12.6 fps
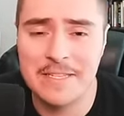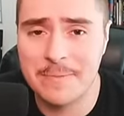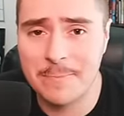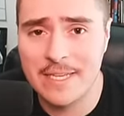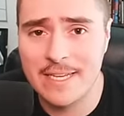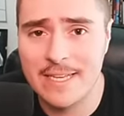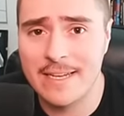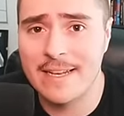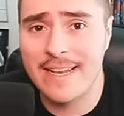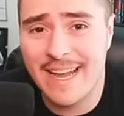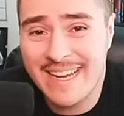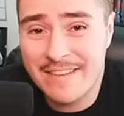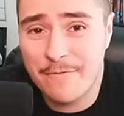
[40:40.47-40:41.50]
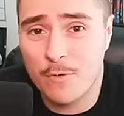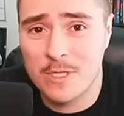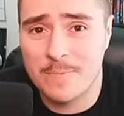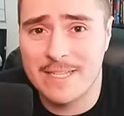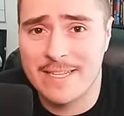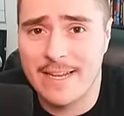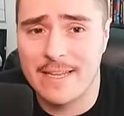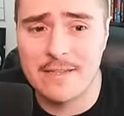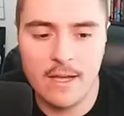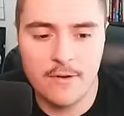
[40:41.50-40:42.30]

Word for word: speed, 94 speed tight end.